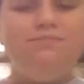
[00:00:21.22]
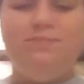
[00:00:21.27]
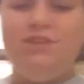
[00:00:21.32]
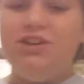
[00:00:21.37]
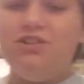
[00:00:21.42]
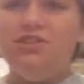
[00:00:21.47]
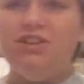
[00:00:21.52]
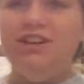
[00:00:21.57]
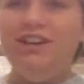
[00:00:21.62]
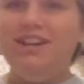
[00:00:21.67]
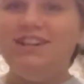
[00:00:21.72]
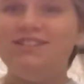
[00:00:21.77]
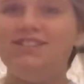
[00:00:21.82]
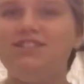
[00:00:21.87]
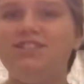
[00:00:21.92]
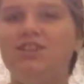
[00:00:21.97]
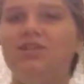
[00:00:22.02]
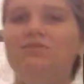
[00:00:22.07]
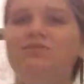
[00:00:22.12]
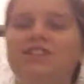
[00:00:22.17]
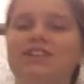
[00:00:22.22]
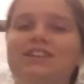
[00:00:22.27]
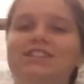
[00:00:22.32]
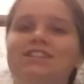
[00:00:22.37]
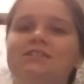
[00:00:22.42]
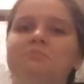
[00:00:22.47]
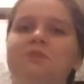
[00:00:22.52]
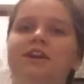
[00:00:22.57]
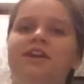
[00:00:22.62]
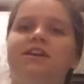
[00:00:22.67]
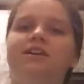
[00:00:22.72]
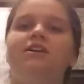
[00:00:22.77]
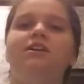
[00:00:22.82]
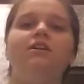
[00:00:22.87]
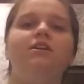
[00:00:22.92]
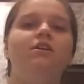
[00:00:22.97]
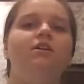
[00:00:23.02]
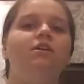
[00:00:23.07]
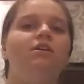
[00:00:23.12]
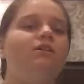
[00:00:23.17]
ingredients that you need to make
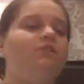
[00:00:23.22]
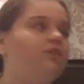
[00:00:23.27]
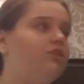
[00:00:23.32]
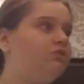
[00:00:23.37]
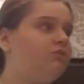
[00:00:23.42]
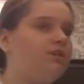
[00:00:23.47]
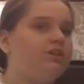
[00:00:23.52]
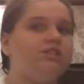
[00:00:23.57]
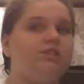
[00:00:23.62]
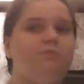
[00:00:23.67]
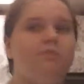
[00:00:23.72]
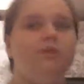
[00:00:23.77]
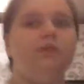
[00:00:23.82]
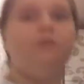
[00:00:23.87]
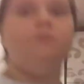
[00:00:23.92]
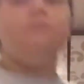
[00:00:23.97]
this recipe.